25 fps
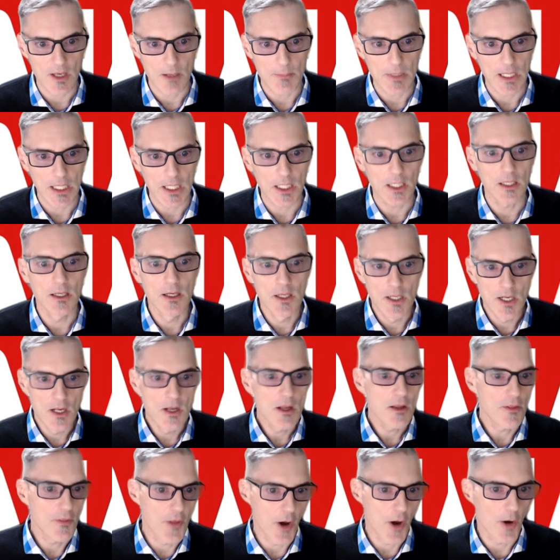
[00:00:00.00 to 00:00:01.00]
coming in.
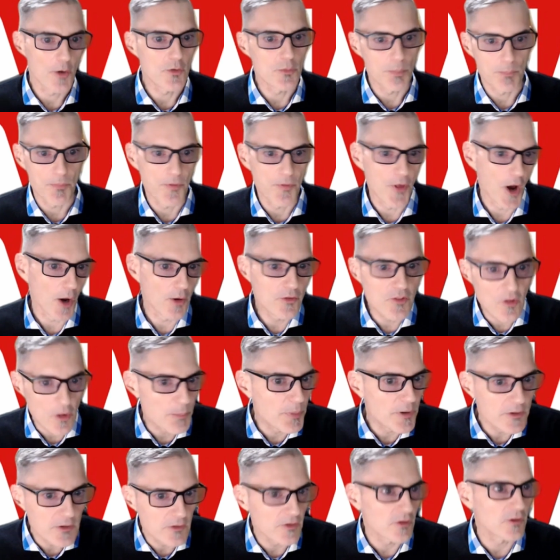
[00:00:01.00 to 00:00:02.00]
Those are the
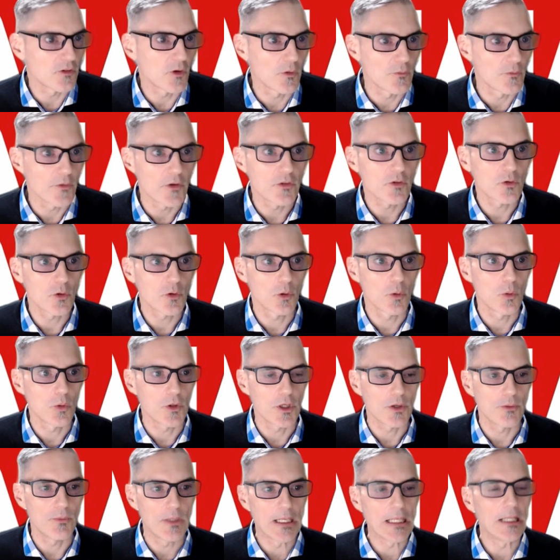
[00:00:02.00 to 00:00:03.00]
businesses on this call
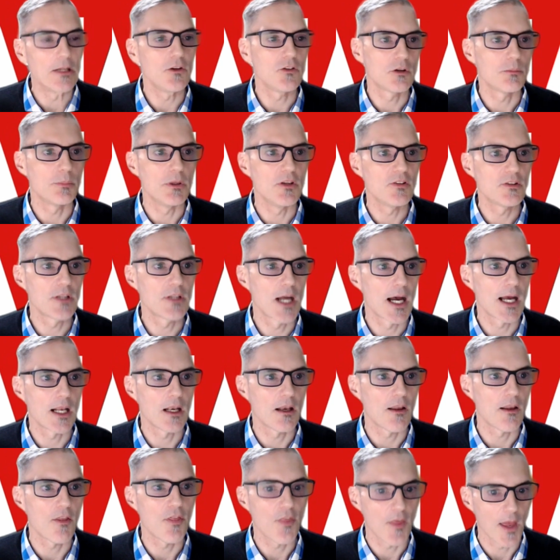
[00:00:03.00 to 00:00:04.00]
that really should be
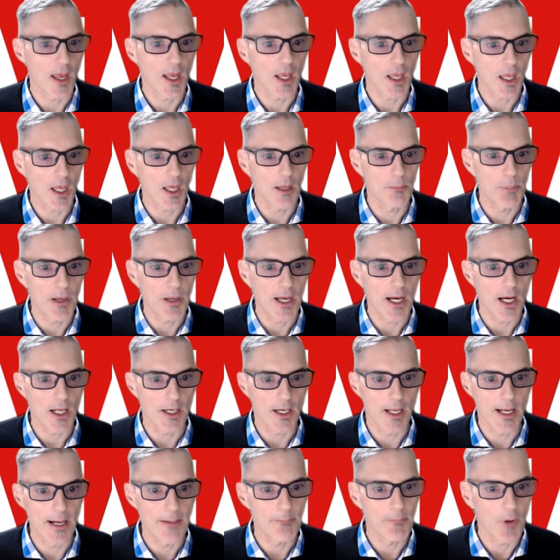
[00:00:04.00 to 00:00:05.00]
starting to think about
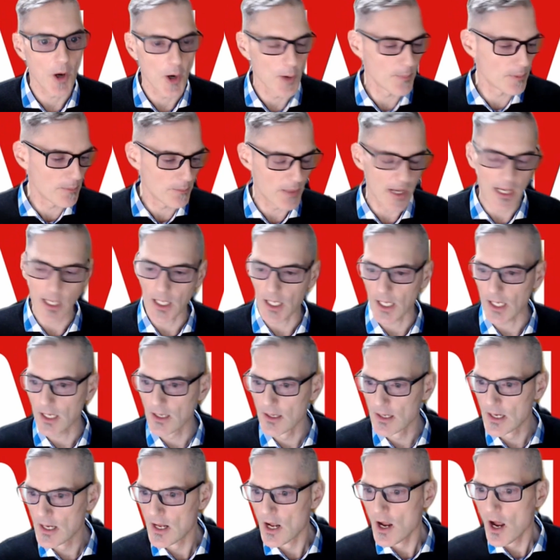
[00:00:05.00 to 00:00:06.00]
open
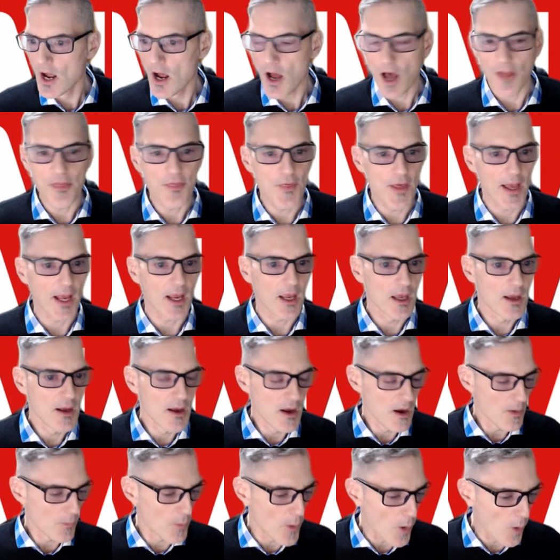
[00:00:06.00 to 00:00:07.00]
banking. I think
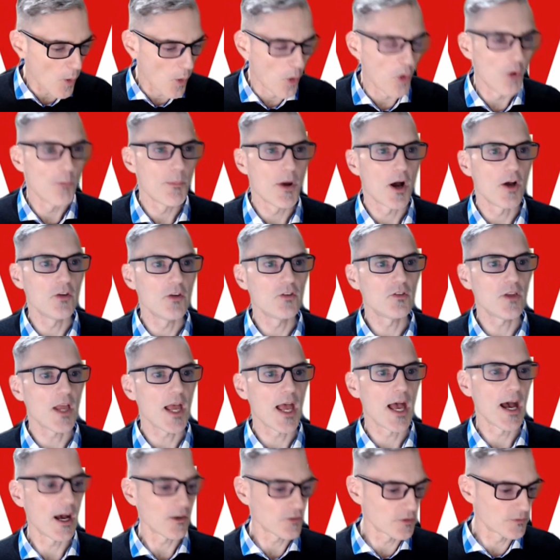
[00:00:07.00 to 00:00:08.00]
we're almost
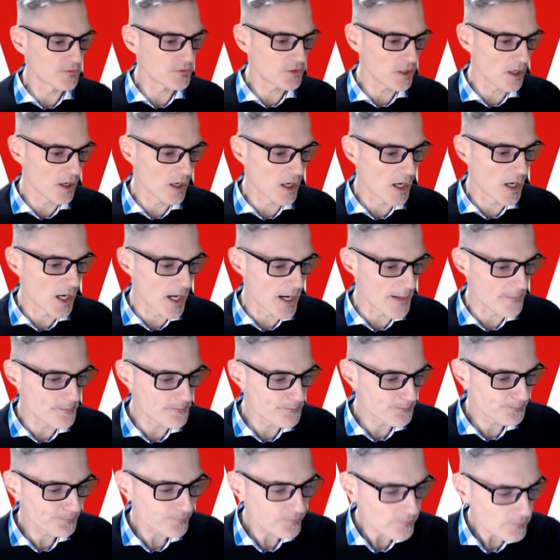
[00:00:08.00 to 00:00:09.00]
out of
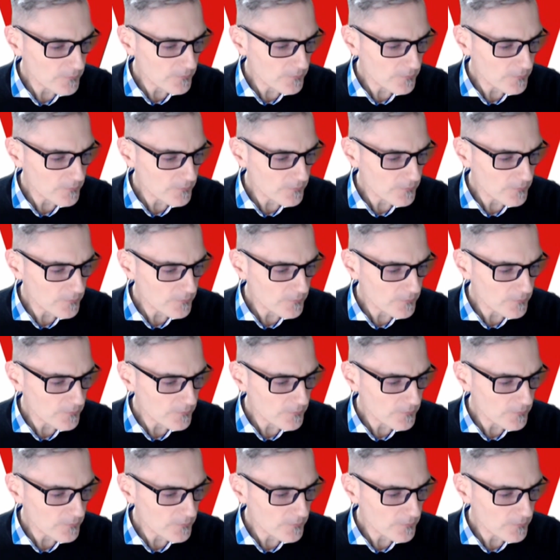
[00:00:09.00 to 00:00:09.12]
time,